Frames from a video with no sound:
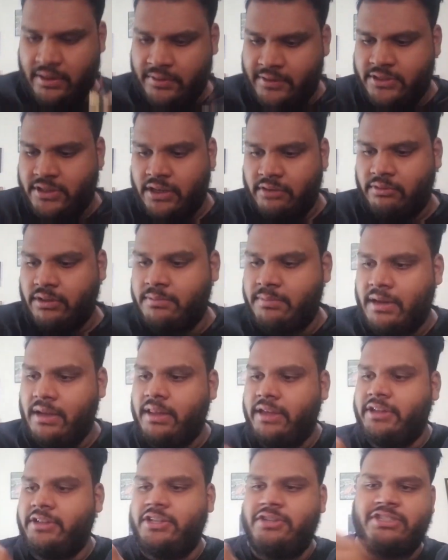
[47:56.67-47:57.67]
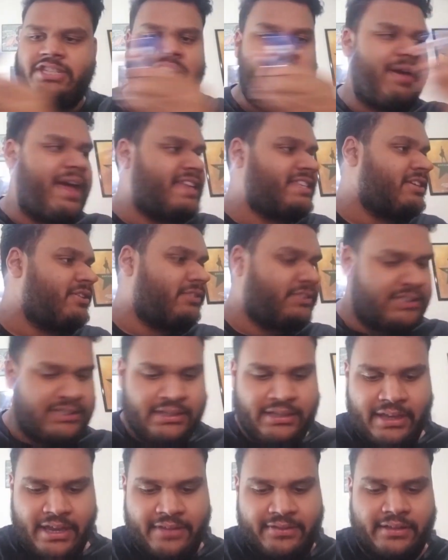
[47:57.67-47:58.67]
song runs by like, "You slow assholes!"
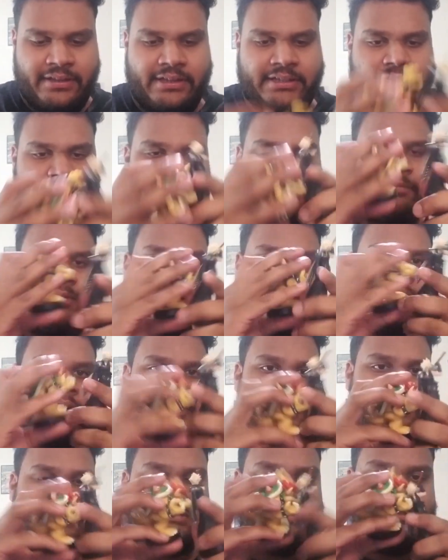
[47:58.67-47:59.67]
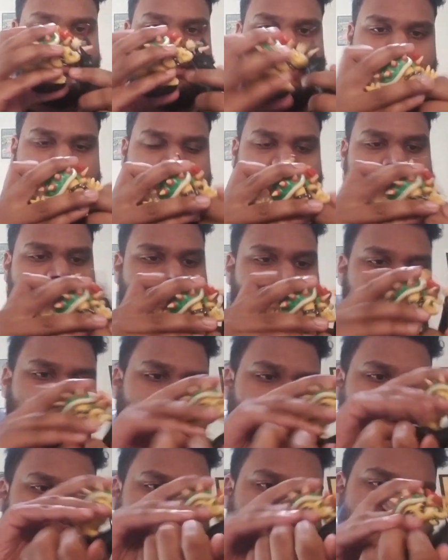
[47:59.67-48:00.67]
And then they just keep fighting, and they're like, "Uh,
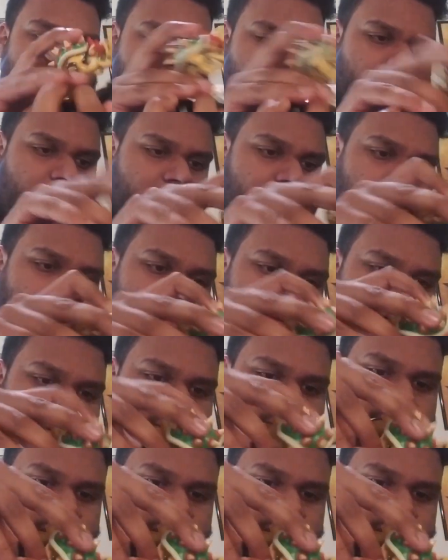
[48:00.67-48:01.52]
uh, oh no,